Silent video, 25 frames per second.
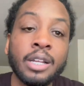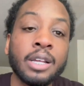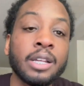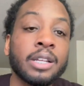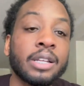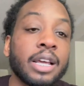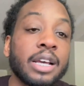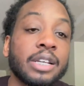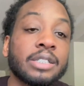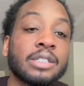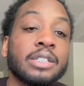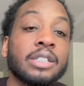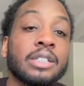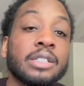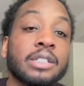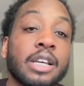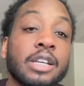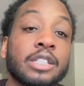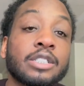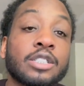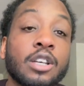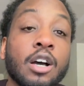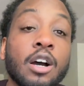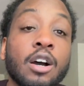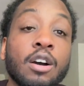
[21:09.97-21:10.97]
That's it,
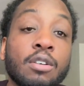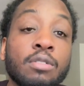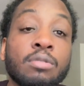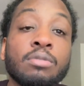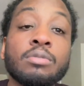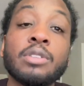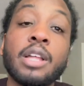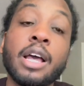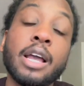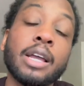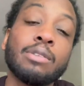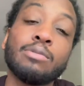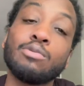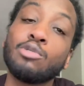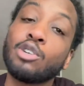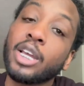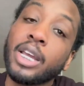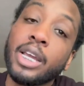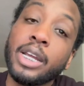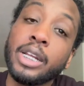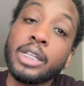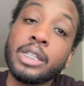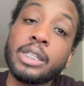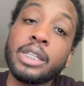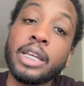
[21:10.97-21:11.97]
that's all. Like, with
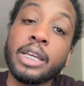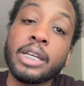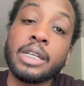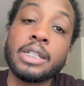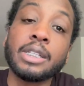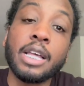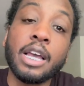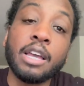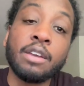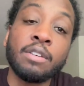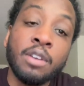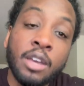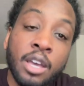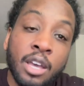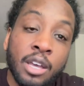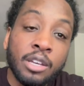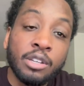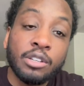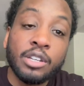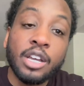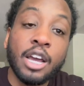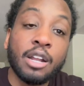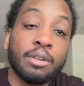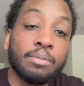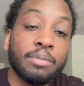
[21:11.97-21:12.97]
anything in life,
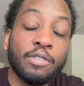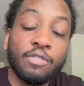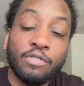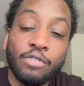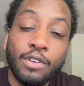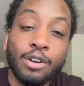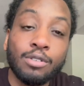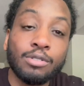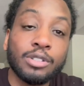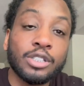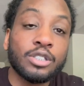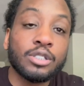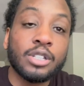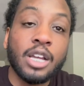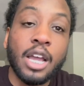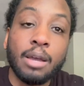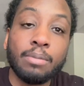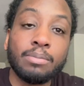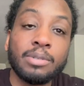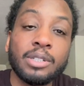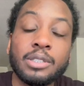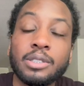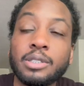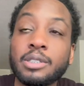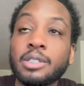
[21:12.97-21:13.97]
you gotta be focused, you gotta
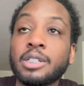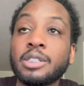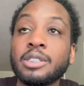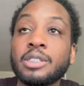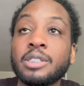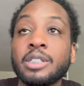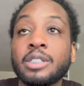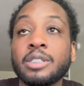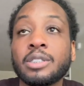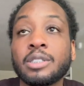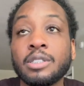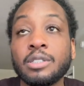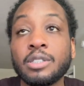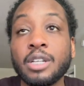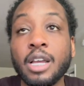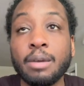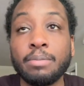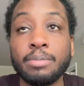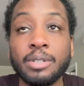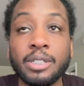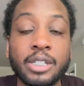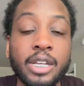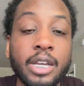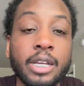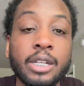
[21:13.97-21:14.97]
be consistent, you gotta
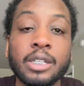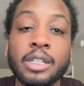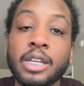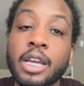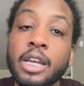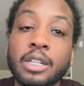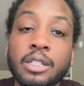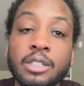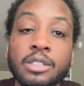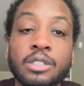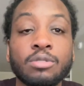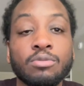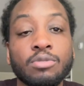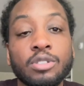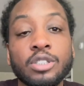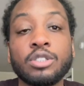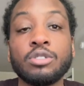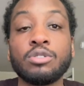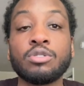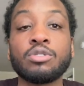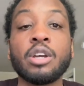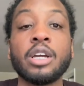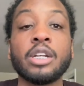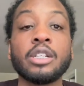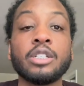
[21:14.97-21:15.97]
be dedicated to what you're
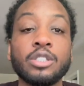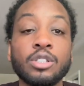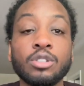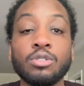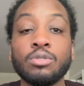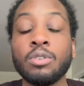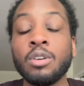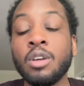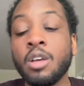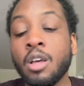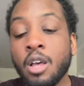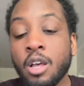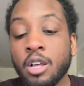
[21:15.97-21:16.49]
trying to do.